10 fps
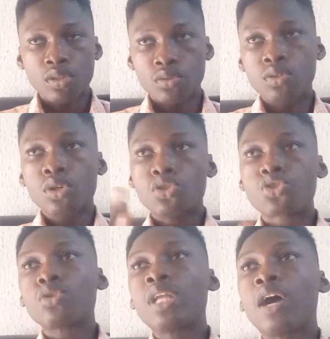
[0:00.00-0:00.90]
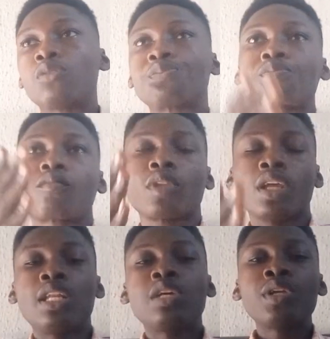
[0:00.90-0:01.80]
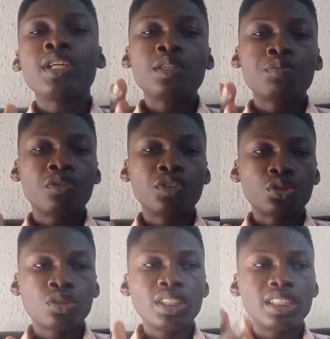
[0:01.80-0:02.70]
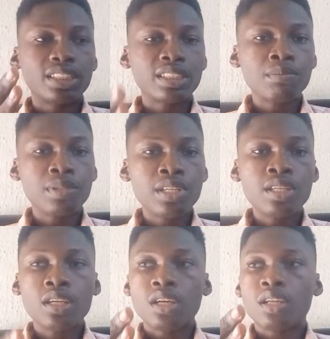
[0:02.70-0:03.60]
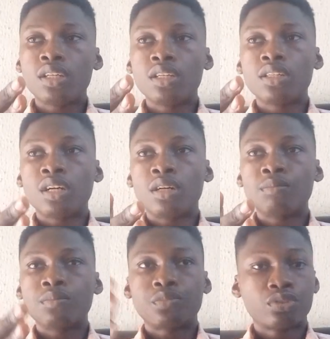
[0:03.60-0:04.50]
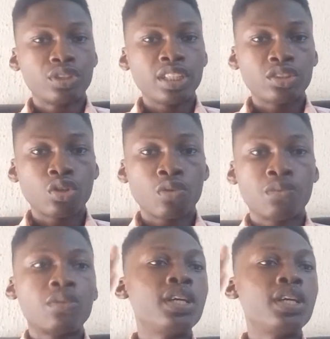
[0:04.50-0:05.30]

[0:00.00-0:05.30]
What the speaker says: Good. So now, liquidity provision is simply the process of